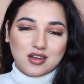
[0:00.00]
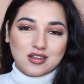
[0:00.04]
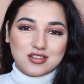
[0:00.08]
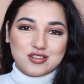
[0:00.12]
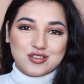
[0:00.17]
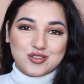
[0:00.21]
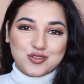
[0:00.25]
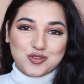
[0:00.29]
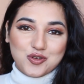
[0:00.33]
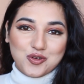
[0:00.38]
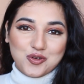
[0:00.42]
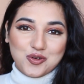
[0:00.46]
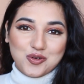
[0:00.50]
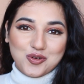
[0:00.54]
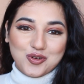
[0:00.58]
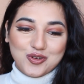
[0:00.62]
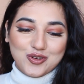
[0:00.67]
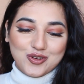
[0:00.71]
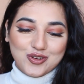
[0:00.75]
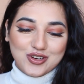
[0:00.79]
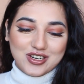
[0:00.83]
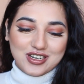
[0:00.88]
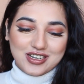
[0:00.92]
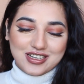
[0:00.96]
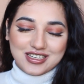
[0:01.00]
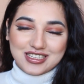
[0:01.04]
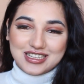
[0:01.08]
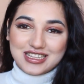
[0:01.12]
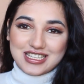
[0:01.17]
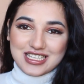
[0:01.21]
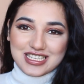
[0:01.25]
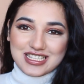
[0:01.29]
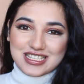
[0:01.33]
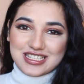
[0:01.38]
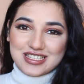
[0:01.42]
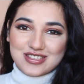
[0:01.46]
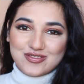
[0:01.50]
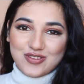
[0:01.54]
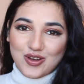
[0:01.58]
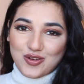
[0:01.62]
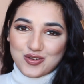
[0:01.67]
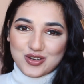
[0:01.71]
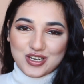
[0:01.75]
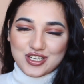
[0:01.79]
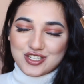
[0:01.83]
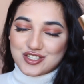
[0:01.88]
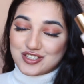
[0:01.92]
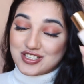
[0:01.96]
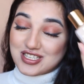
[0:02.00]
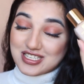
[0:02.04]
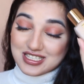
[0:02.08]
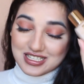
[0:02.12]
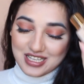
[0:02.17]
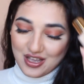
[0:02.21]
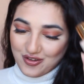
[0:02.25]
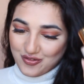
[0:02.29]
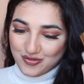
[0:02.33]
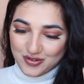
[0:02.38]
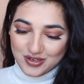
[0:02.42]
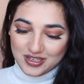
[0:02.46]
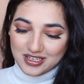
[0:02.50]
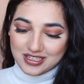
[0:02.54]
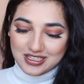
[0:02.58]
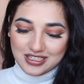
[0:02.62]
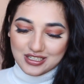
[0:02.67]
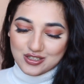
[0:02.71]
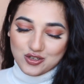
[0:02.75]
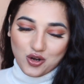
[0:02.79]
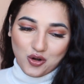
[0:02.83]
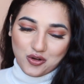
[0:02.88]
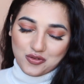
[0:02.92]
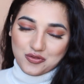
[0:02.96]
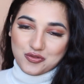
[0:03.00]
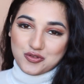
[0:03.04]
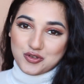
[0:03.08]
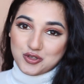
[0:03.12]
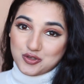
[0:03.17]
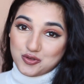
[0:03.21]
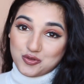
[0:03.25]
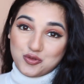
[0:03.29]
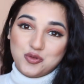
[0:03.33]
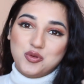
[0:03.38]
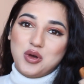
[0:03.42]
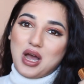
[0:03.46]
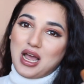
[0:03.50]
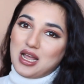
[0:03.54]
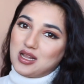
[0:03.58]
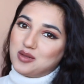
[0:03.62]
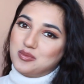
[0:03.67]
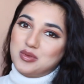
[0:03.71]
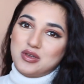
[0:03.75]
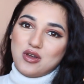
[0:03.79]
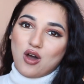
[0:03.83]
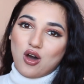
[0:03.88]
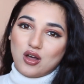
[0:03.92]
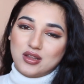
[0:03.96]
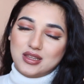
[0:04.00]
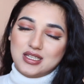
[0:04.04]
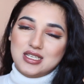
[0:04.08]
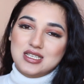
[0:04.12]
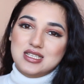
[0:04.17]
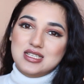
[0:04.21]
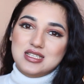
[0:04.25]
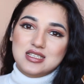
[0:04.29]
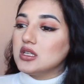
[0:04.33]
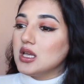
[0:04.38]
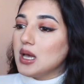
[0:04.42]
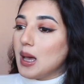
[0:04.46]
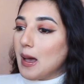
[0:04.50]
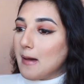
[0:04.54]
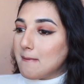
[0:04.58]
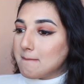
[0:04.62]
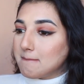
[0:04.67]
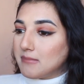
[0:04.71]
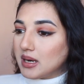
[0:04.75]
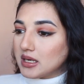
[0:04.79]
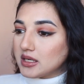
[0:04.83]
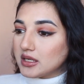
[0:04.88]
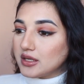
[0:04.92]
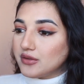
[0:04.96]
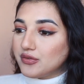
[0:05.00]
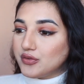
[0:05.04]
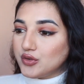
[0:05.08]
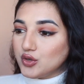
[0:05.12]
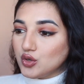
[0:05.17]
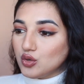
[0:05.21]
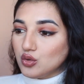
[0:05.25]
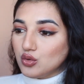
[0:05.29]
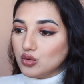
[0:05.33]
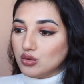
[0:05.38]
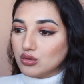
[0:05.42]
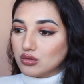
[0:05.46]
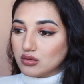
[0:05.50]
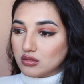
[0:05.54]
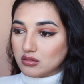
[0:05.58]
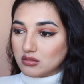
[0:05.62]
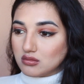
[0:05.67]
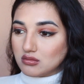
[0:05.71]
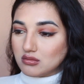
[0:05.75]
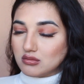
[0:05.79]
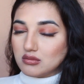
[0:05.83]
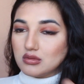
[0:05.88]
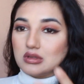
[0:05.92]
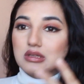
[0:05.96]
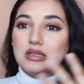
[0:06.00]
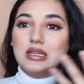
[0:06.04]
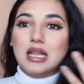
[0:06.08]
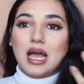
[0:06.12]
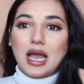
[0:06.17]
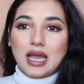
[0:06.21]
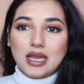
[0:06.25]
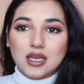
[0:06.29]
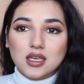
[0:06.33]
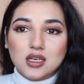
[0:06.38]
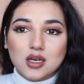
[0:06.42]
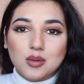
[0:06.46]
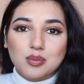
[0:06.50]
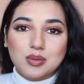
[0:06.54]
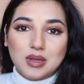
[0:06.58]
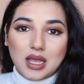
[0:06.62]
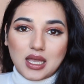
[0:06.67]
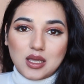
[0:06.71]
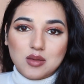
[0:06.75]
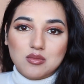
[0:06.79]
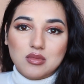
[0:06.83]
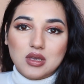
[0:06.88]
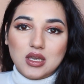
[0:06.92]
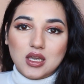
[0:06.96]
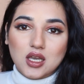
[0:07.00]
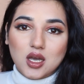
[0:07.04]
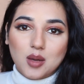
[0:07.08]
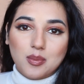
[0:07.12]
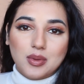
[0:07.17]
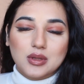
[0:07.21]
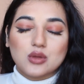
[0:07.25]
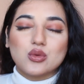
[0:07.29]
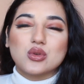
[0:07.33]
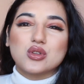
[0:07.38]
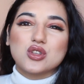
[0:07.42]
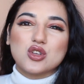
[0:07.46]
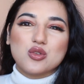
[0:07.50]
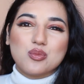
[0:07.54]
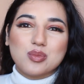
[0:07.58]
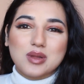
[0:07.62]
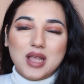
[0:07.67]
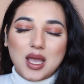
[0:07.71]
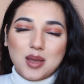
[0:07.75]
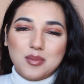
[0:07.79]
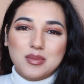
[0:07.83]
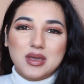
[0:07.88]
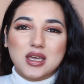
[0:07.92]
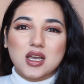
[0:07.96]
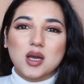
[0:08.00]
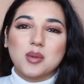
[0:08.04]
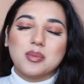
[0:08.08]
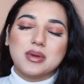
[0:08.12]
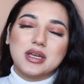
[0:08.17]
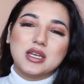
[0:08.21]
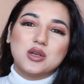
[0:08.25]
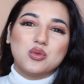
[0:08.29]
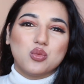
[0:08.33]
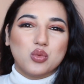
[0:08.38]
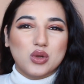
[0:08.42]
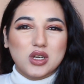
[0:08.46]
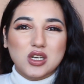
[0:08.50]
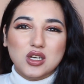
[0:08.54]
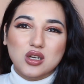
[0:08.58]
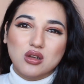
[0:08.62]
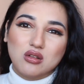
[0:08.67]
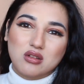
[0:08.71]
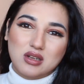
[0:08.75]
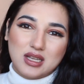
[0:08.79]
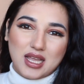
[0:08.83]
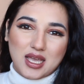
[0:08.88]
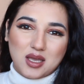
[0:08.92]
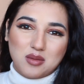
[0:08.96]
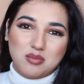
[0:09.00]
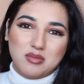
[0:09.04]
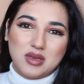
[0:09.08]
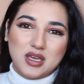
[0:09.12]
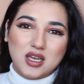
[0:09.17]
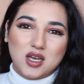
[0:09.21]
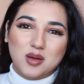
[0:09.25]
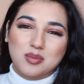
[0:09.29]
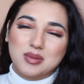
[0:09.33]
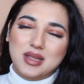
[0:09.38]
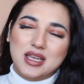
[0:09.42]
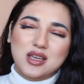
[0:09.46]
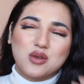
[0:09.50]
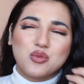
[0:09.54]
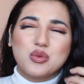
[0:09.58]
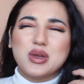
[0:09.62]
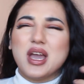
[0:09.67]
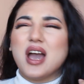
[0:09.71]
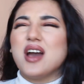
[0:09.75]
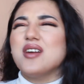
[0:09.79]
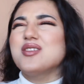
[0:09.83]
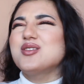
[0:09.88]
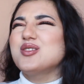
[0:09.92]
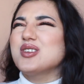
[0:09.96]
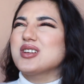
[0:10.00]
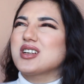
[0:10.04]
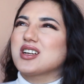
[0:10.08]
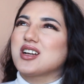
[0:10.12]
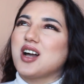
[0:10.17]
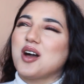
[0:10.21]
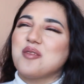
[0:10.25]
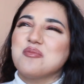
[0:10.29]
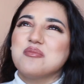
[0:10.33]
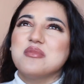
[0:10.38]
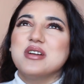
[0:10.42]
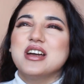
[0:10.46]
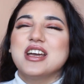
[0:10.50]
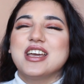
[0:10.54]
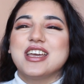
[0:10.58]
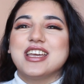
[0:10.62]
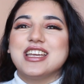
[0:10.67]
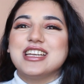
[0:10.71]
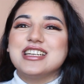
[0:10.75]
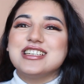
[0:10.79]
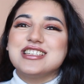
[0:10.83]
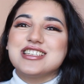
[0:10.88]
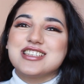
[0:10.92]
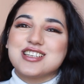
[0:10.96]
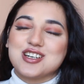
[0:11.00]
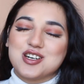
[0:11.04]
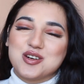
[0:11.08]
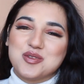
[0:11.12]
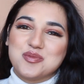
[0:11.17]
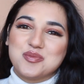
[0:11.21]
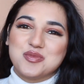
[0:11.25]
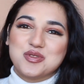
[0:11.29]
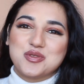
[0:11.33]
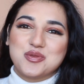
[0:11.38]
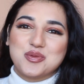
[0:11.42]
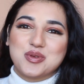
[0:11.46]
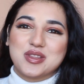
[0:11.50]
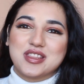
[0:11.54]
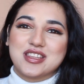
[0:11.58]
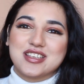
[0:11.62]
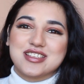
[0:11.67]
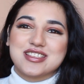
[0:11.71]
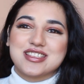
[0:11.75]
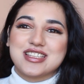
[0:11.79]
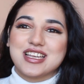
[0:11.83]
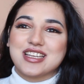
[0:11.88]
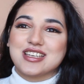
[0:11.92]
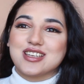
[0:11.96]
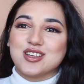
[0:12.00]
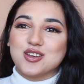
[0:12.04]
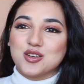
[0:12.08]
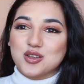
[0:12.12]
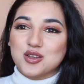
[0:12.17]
So this foundation is definitely not for you, I'll be honest. But if you like applying makeup, and when you apply makeup it will look like makeup, like we have to come in terms with this, that